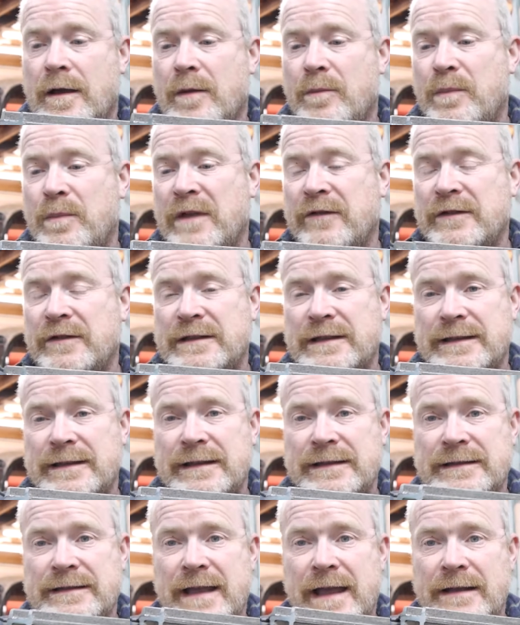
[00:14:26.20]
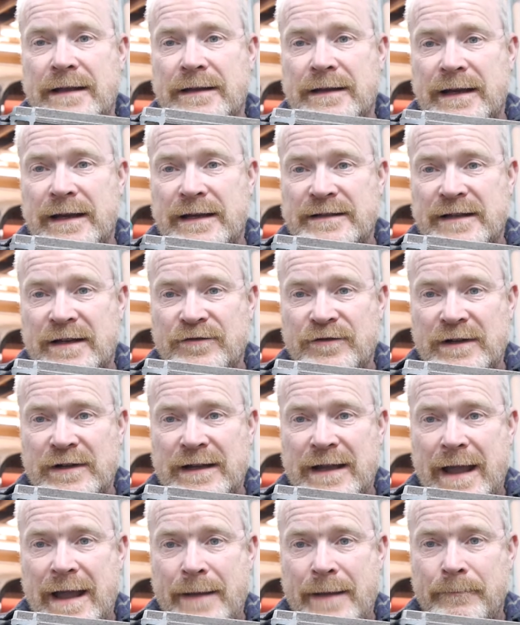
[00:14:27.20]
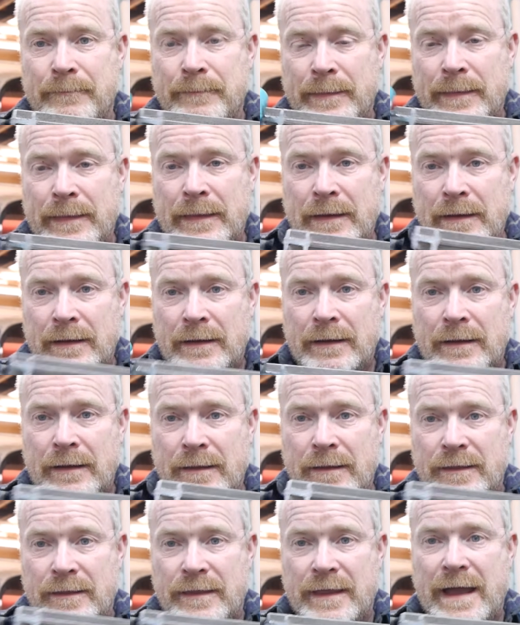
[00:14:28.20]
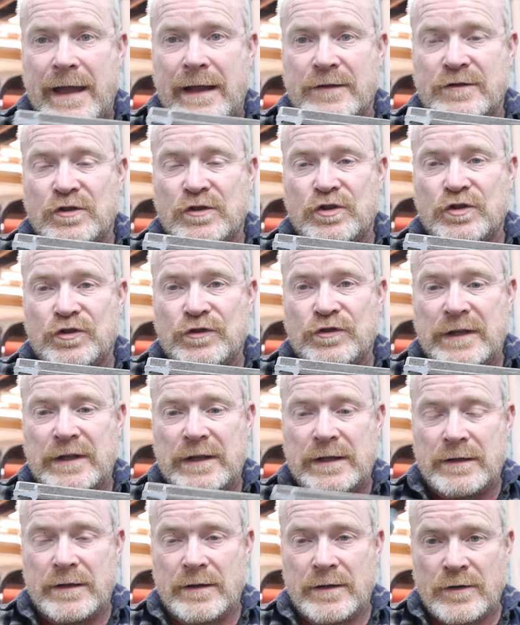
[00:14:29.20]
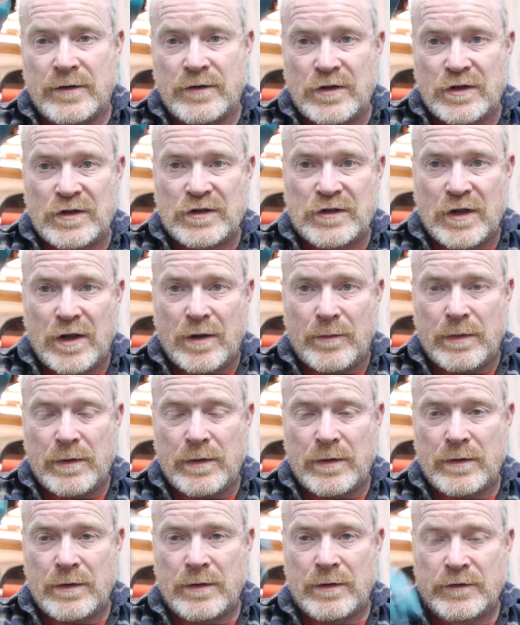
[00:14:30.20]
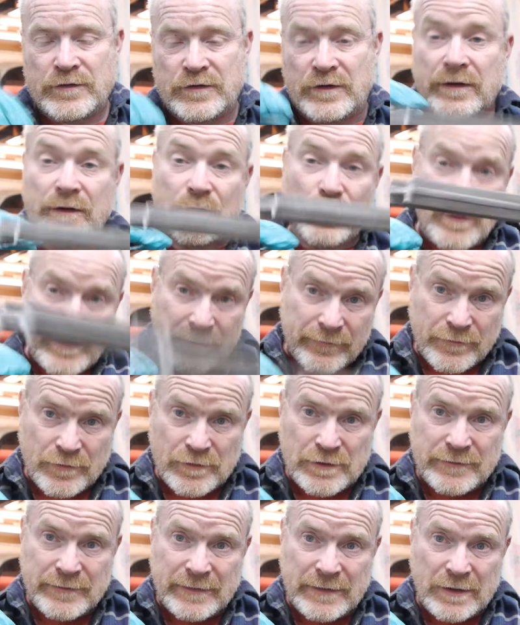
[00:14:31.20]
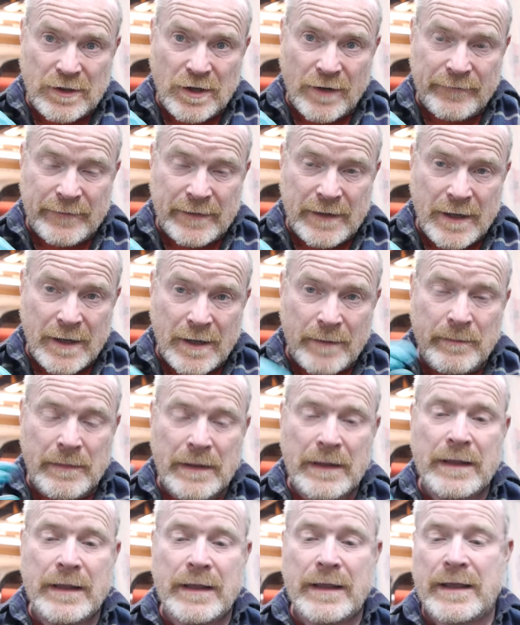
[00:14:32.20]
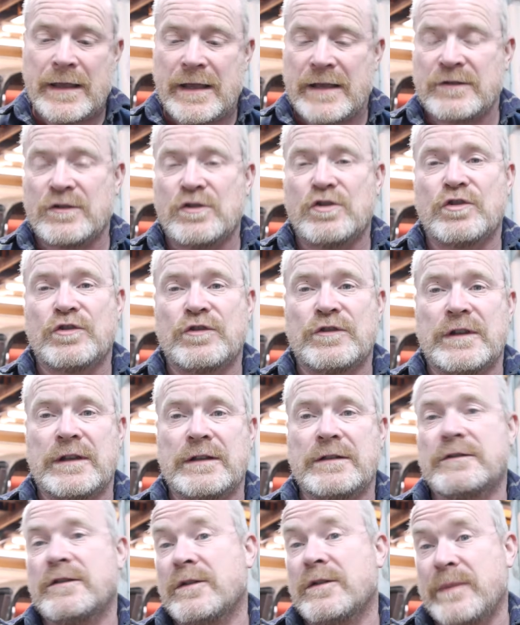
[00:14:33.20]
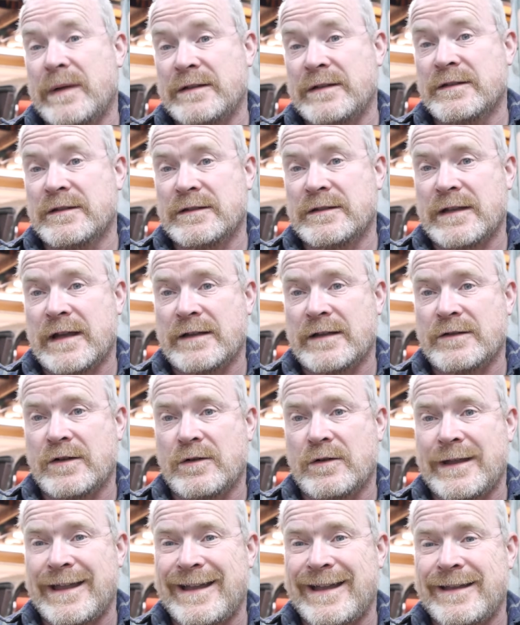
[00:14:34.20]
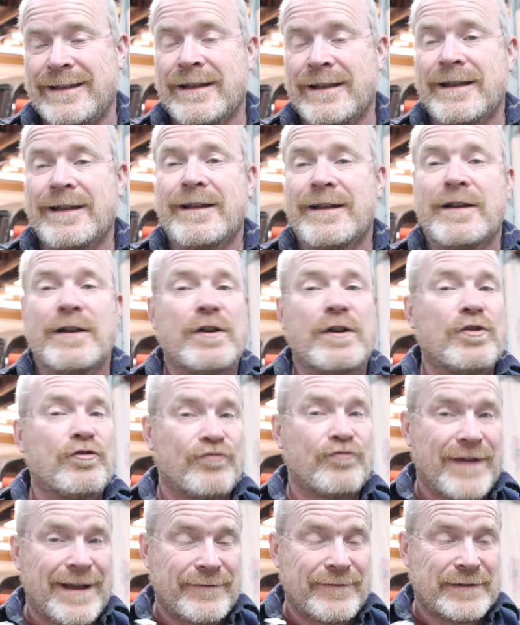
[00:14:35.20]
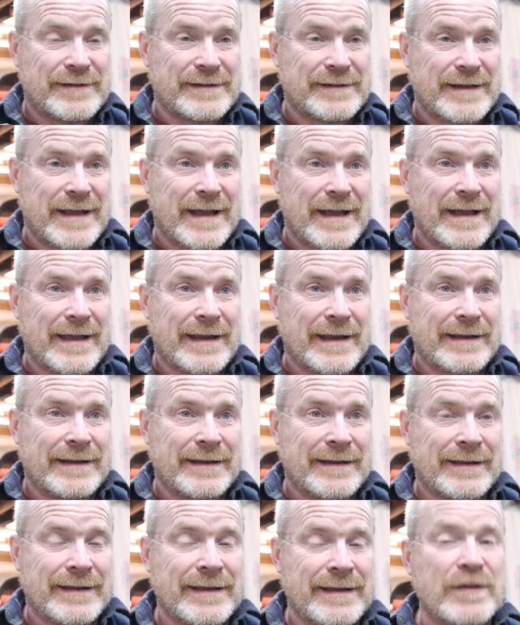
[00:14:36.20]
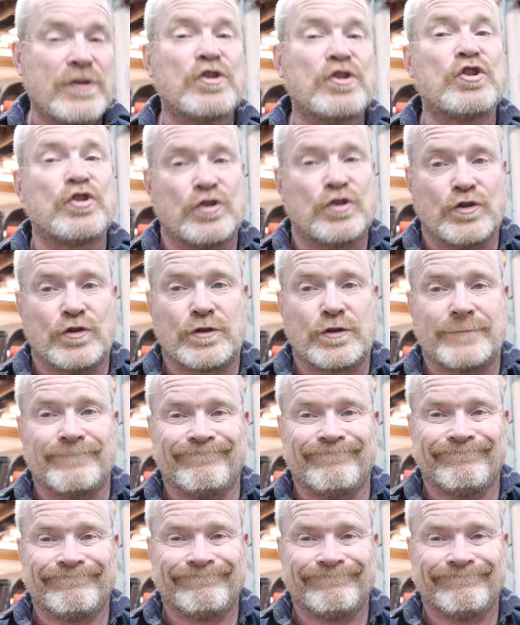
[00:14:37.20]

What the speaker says: a pivot at this end, an eccentric cam, that has adjusted. The top, sorry, the one in front of it, the coffin arm, has adjusted, so the passenger side's okay. Driver's side, stuck.